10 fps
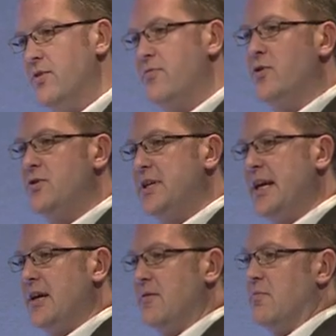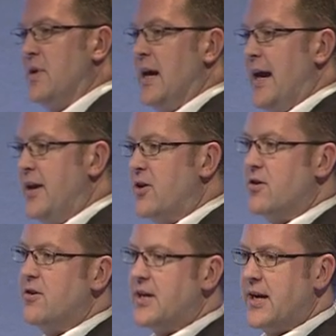For the first time, a
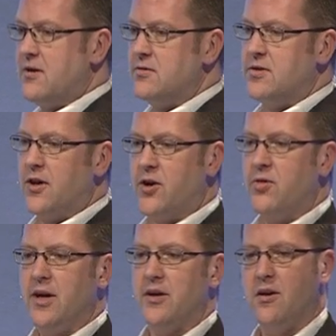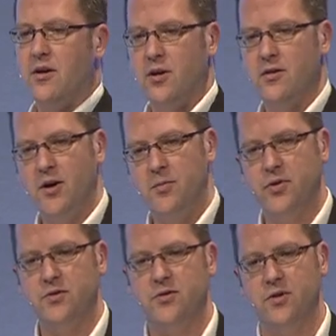current account, a credit card, a
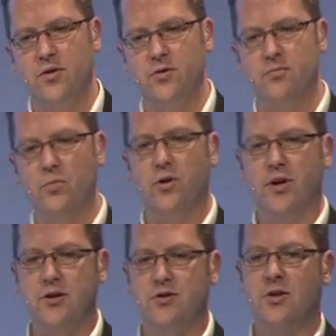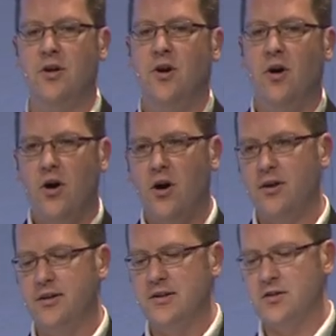personal loan, mortgage,
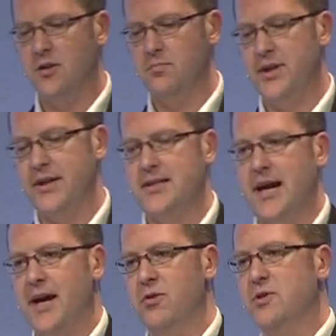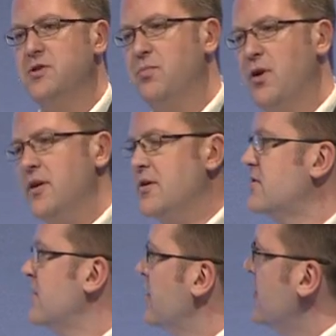all of these complex high-risk
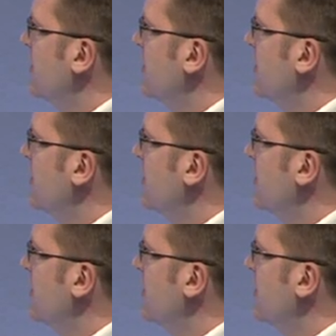products